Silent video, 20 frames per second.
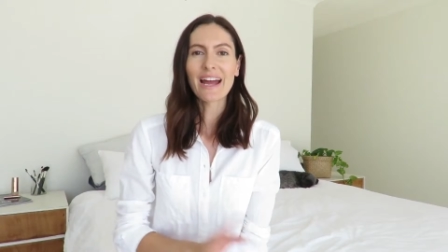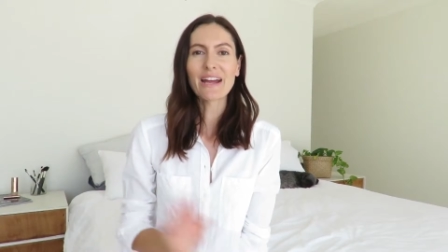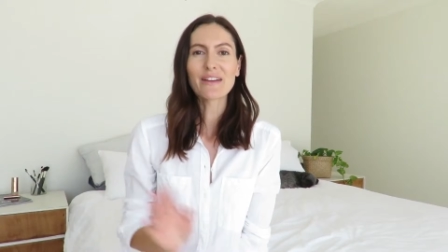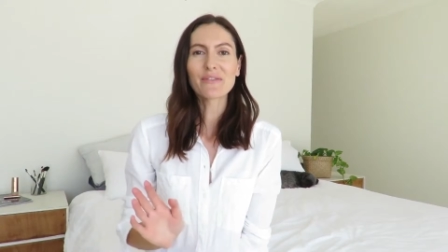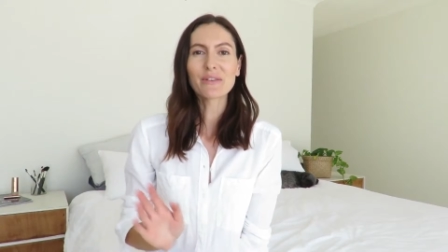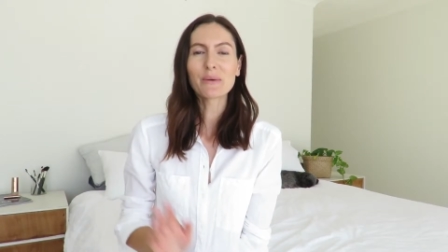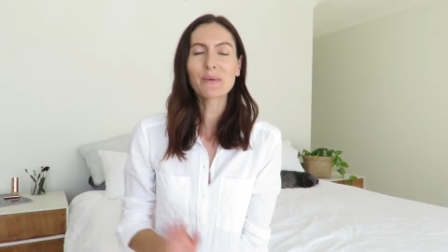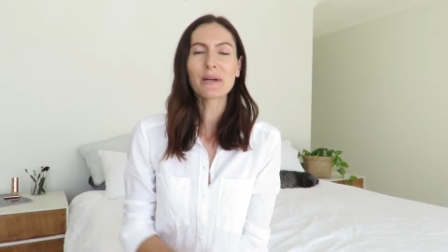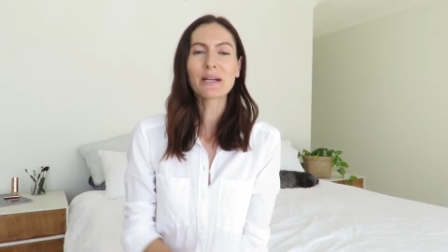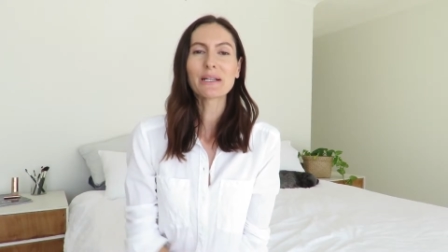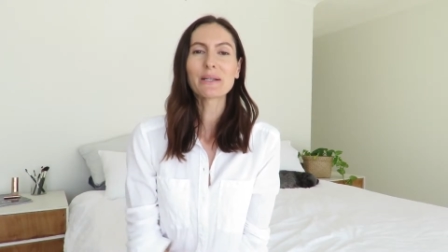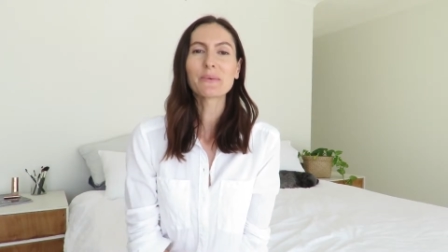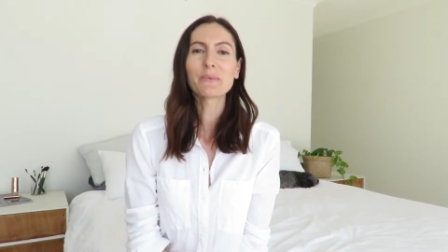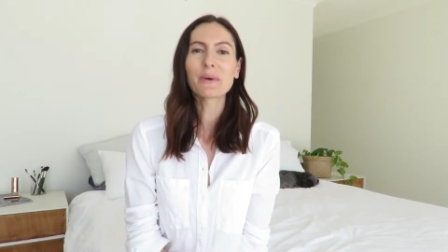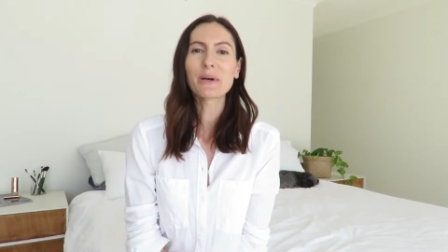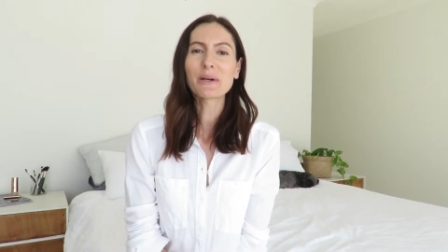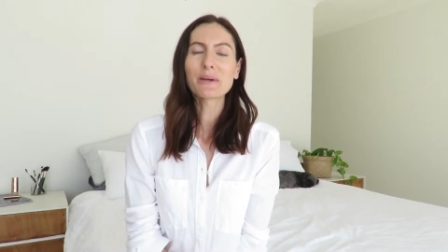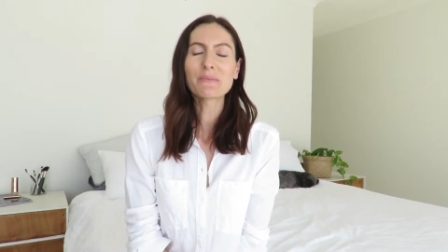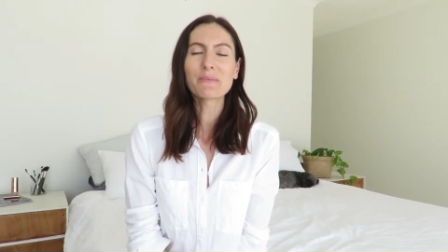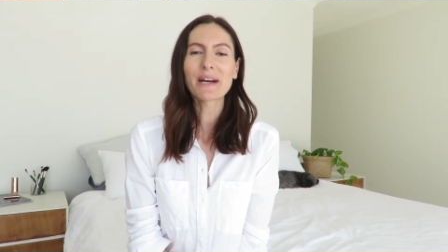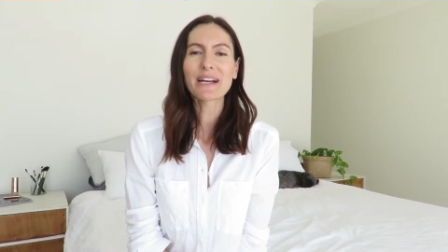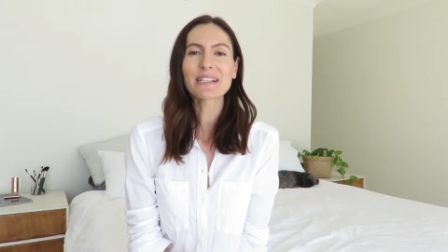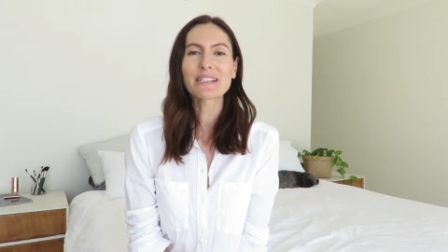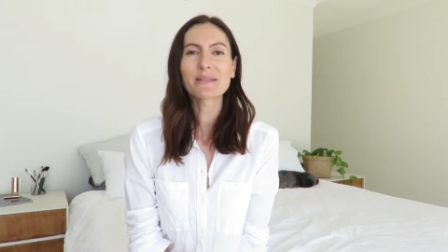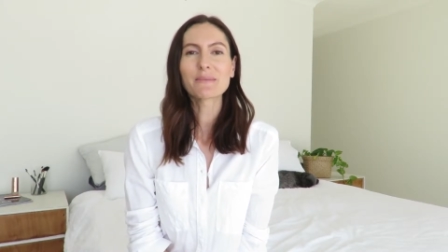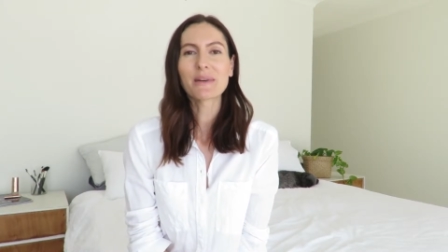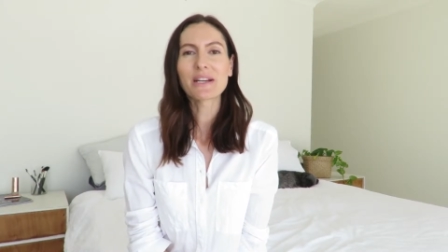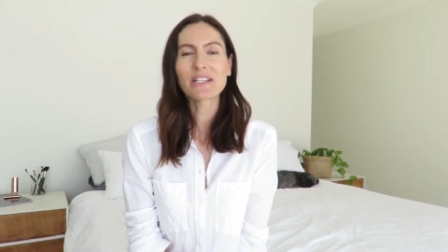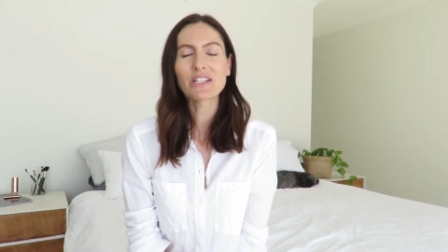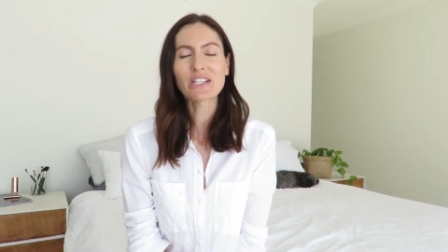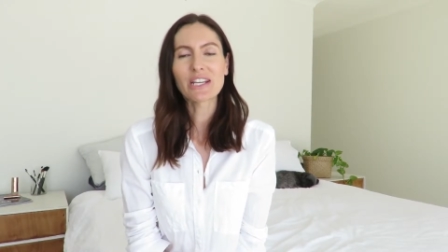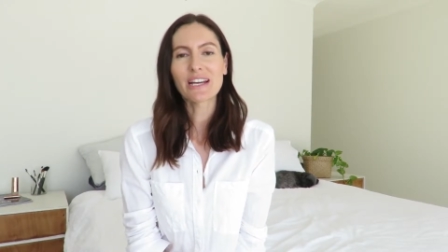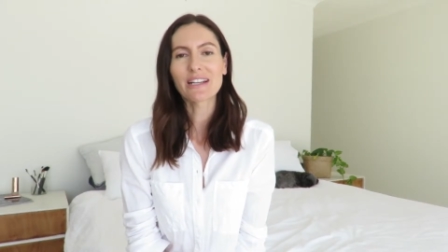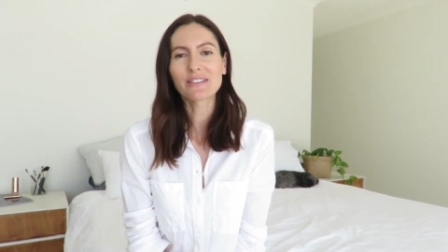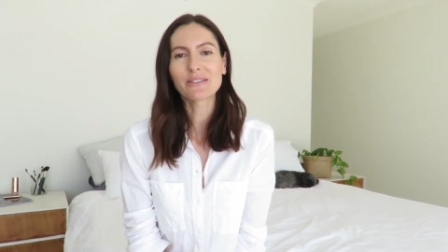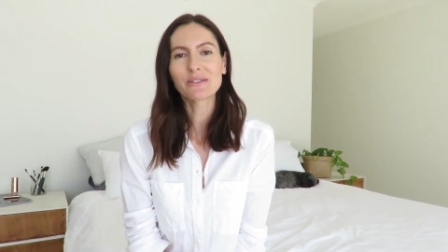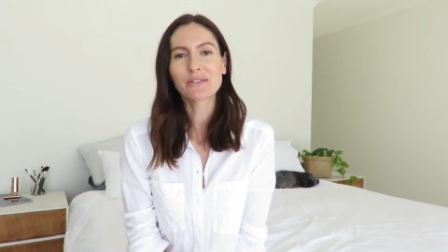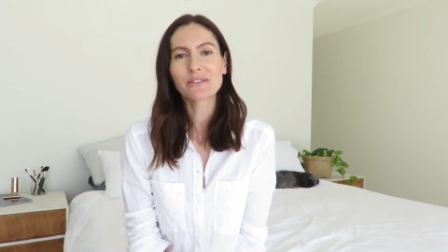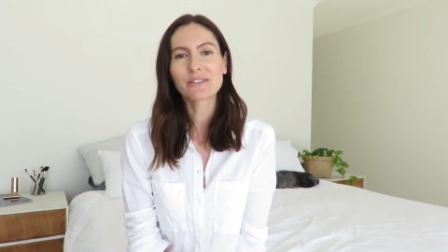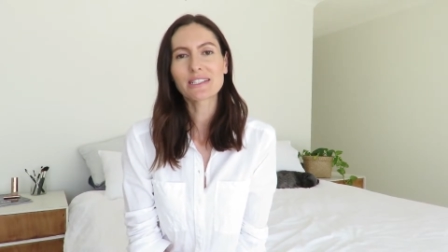Hi everyone, welcome back to my channel.